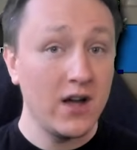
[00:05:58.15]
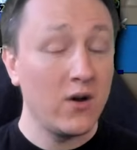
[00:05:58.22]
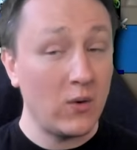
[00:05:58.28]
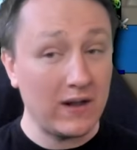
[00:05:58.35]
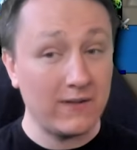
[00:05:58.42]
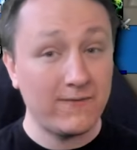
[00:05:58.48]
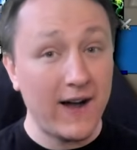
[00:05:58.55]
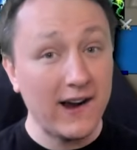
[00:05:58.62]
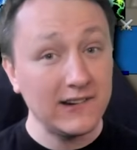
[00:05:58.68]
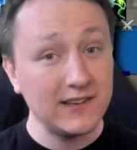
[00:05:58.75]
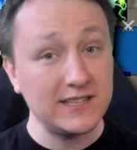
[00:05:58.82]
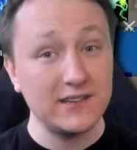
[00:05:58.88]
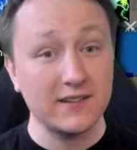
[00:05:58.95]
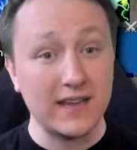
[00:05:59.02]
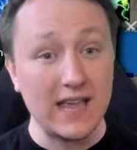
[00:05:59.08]
while
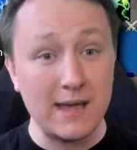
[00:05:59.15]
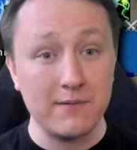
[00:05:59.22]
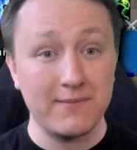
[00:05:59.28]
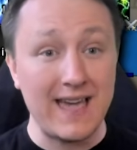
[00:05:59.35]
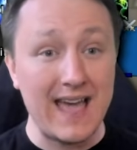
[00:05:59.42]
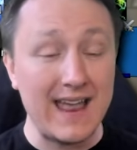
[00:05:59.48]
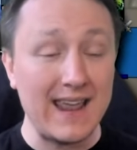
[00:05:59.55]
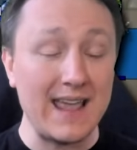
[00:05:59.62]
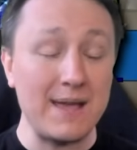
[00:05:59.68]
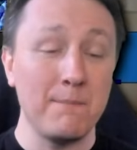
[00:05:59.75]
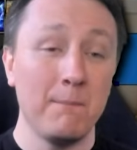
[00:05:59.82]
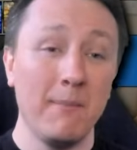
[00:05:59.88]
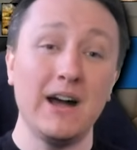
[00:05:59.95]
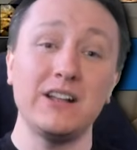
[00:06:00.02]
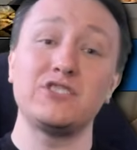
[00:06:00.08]
Farseer came up at a
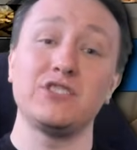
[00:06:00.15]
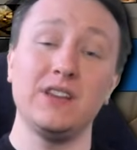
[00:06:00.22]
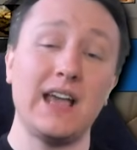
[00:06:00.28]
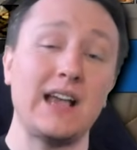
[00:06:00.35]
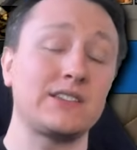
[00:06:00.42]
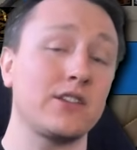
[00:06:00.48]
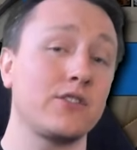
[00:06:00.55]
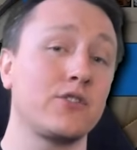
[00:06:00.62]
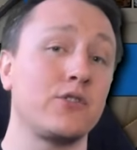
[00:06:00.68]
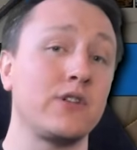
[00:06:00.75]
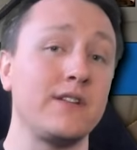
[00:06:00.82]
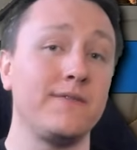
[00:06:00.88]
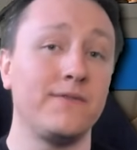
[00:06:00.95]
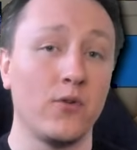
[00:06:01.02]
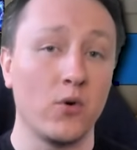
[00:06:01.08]
much less
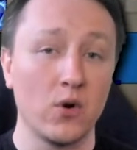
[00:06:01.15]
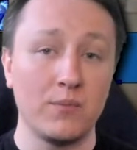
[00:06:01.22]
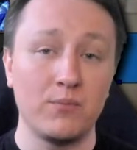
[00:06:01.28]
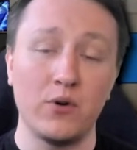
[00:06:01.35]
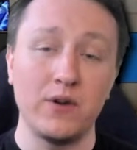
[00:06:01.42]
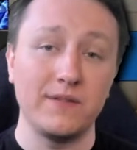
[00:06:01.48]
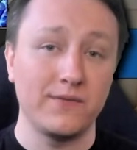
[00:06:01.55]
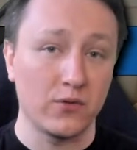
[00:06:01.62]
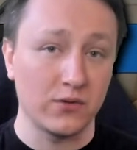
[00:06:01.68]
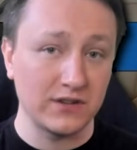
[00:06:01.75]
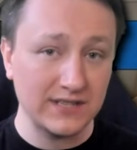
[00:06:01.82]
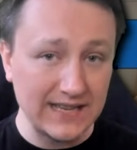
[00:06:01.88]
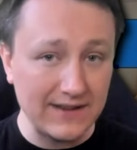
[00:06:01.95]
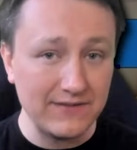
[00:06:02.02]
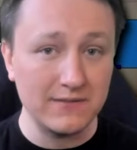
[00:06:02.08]

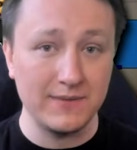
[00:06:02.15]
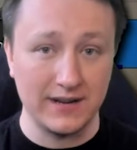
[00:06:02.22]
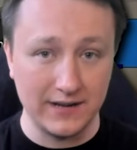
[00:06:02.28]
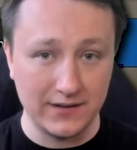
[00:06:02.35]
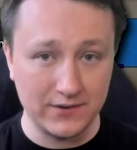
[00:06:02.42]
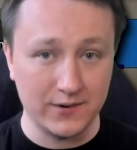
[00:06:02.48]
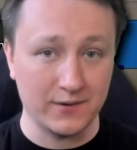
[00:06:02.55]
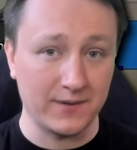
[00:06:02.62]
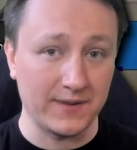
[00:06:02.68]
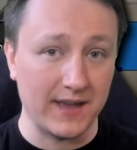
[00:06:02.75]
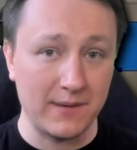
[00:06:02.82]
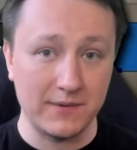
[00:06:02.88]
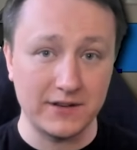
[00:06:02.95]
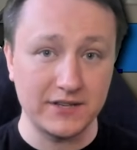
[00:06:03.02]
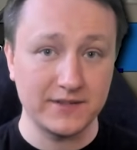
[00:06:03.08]
34.47 million total
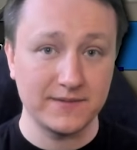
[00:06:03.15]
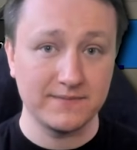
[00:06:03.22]
damage.